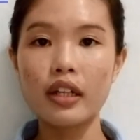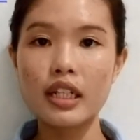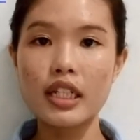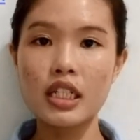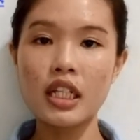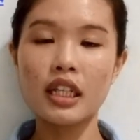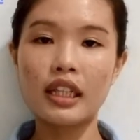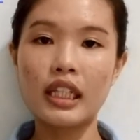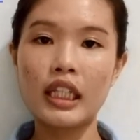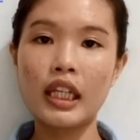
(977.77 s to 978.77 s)
The
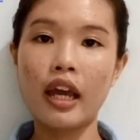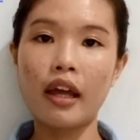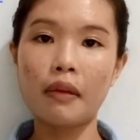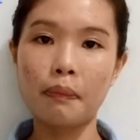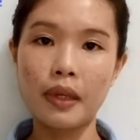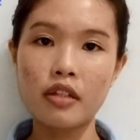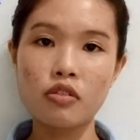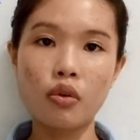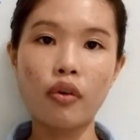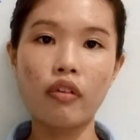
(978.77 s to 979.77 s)
GTELP
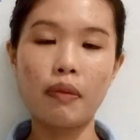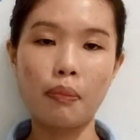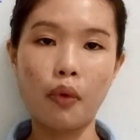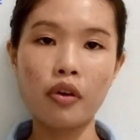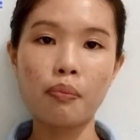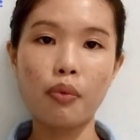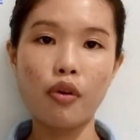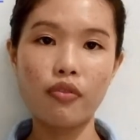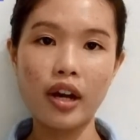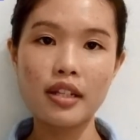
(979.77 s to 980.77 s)
score report
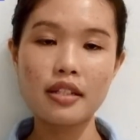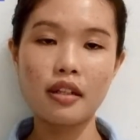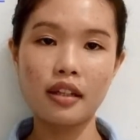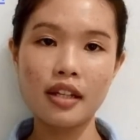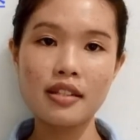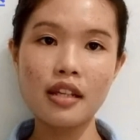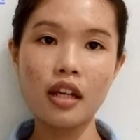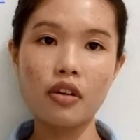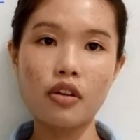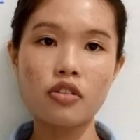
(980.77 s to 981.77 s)
provides the test
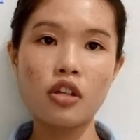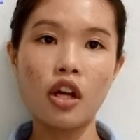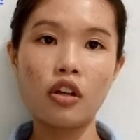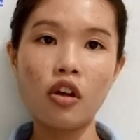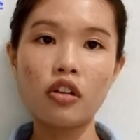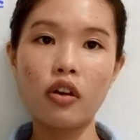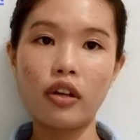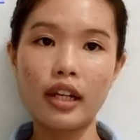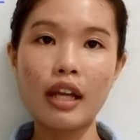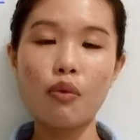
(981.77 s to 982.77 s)
takers not
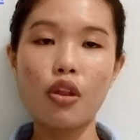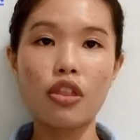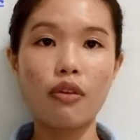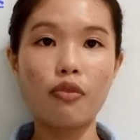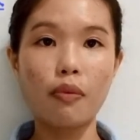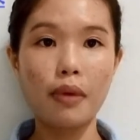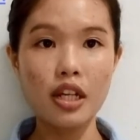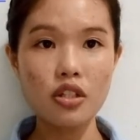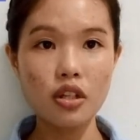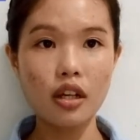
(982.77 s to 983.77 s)
only with
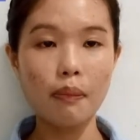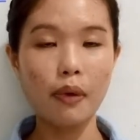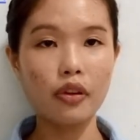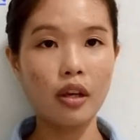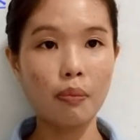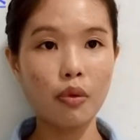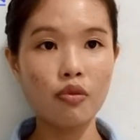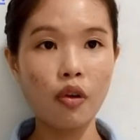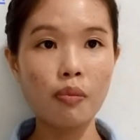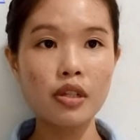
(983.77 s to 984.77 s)
information about their
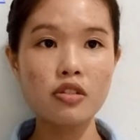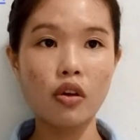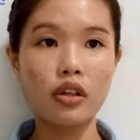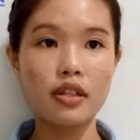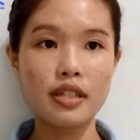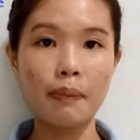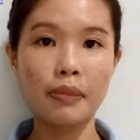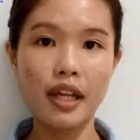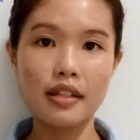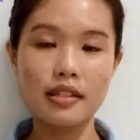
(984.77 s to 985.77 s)
performance on the
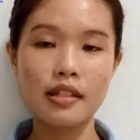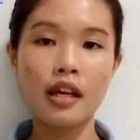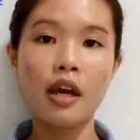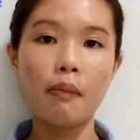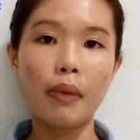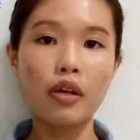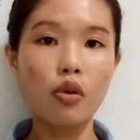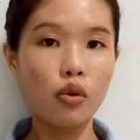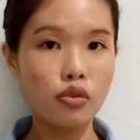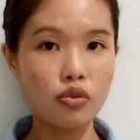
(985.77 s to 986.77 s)
subtest, but
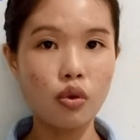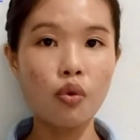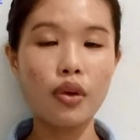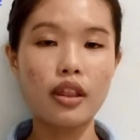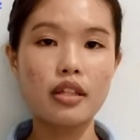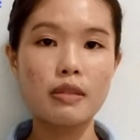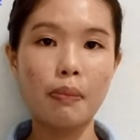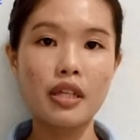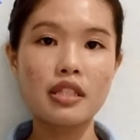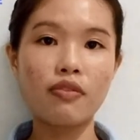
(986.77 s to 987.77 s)
also with the
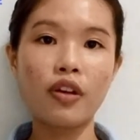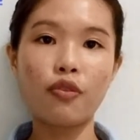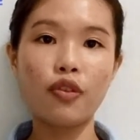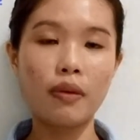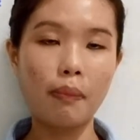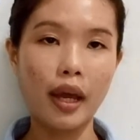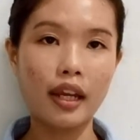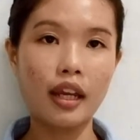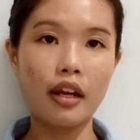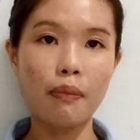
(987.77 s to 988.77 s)
specific
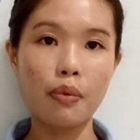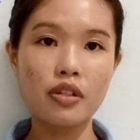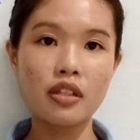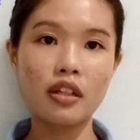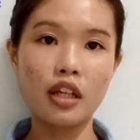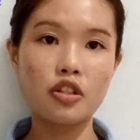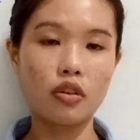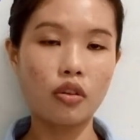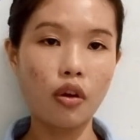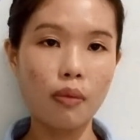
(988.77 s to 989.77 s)
feedback in the percentage
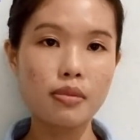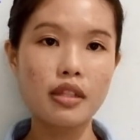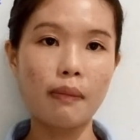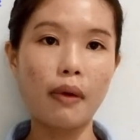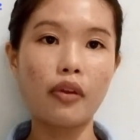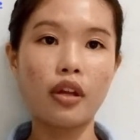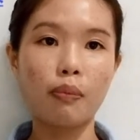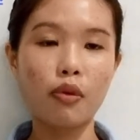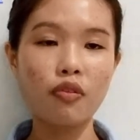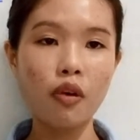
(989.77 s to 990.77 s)
terms about their
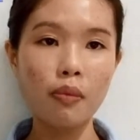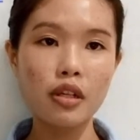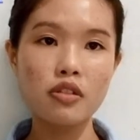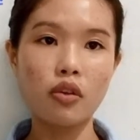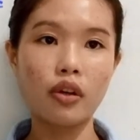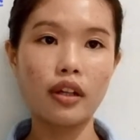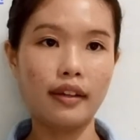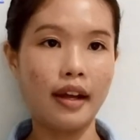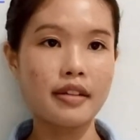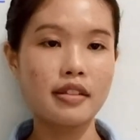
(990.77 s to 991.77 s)
performance on the
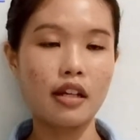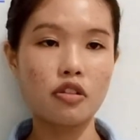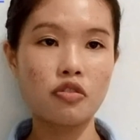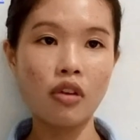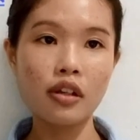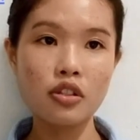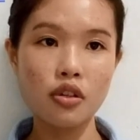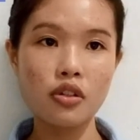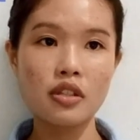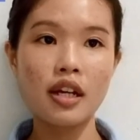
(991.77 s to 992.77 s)
tasks and
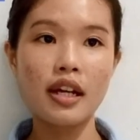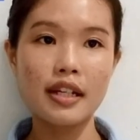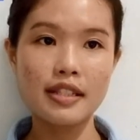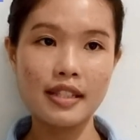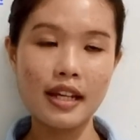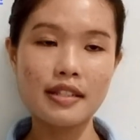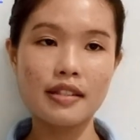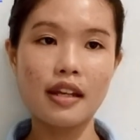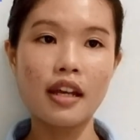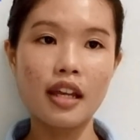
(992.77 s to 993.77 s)
structures
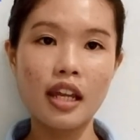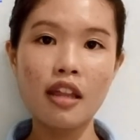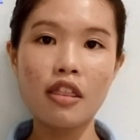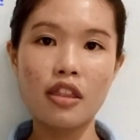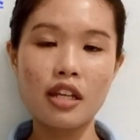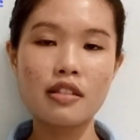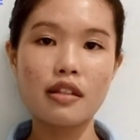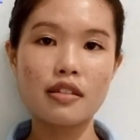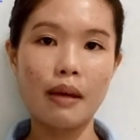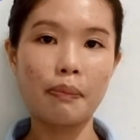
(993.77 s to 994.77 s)
assessed in these
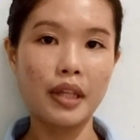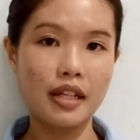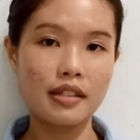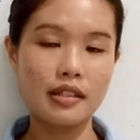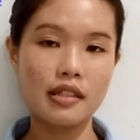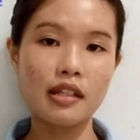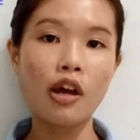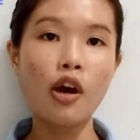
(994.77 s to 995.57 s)
subtests.